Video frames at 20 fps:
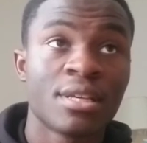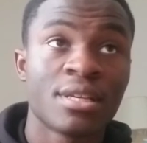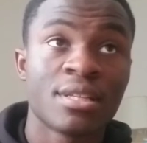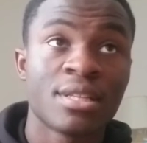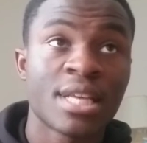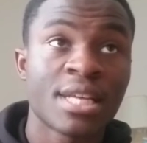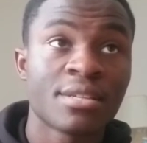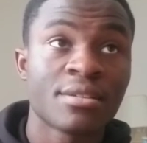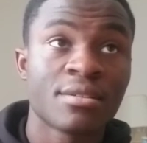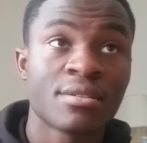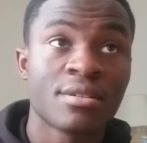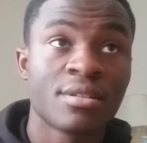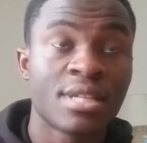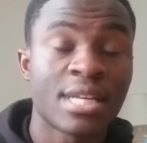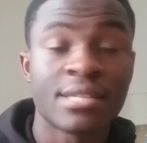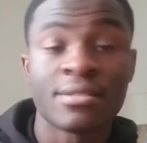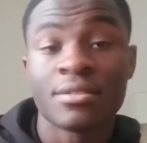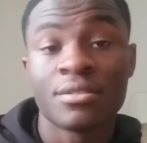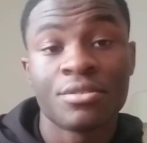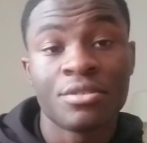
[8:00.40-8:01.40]
and that's, and
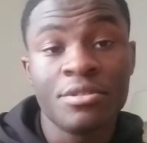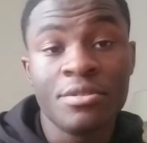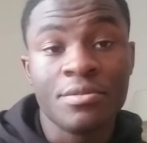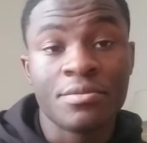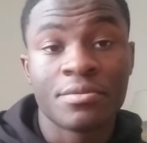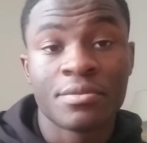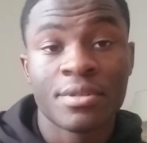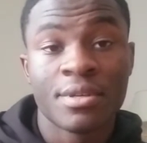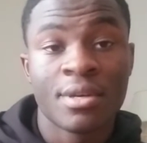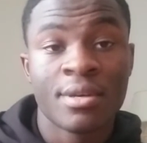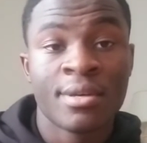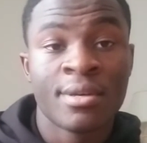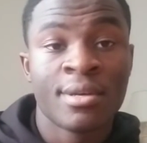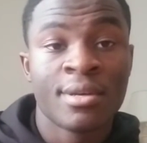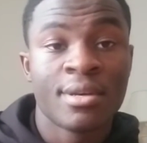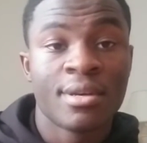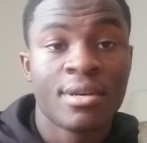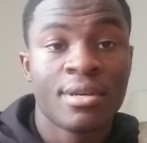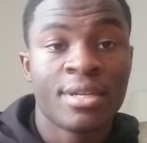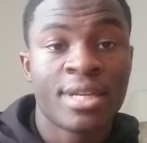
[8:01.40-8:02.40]
that's the truth.
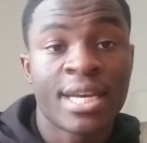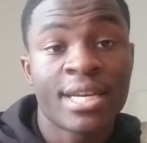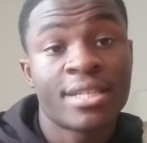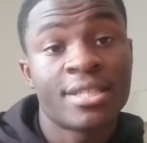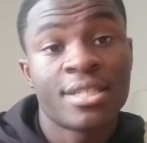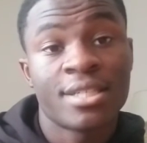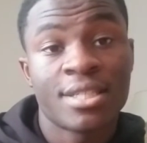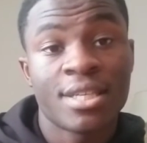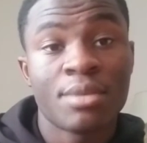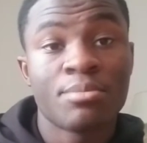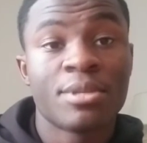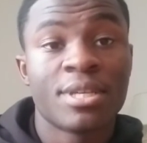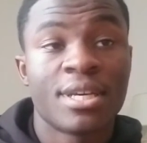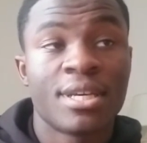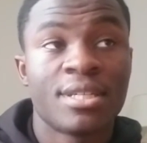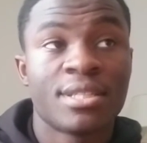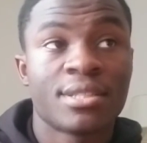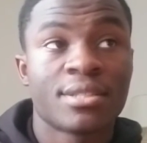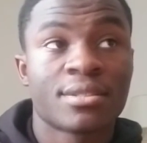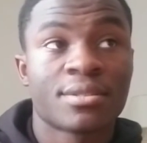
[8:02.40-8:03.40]
And I can accept
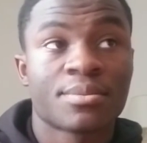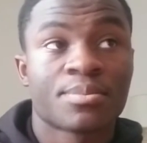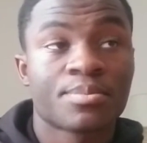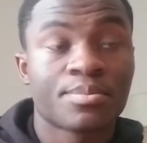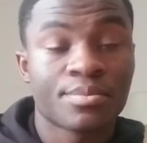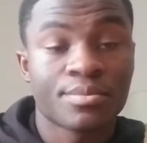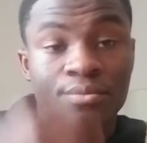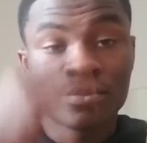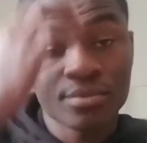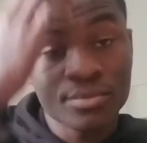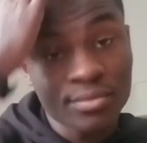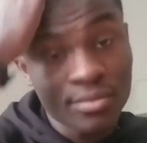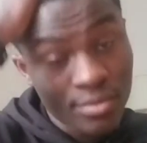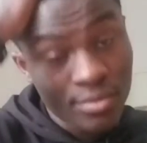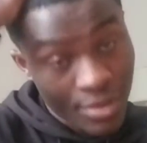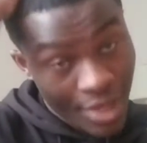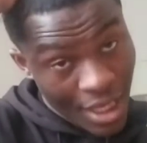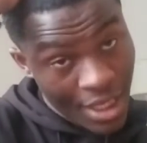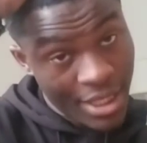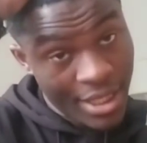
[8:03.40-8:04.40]
that.
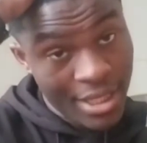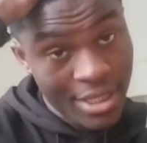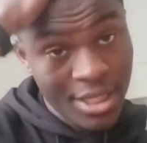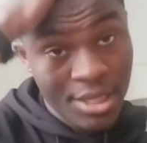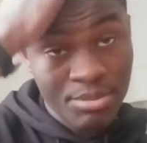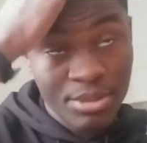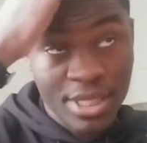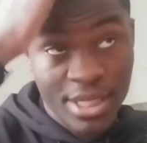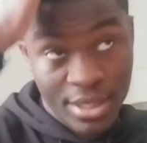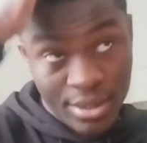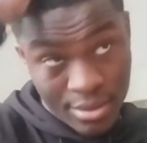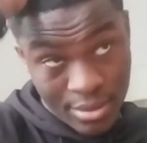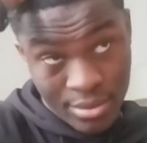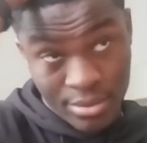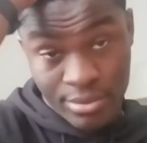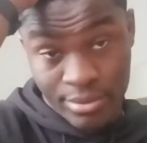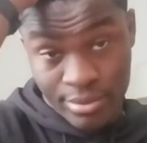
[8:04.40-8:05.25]
I can accept that.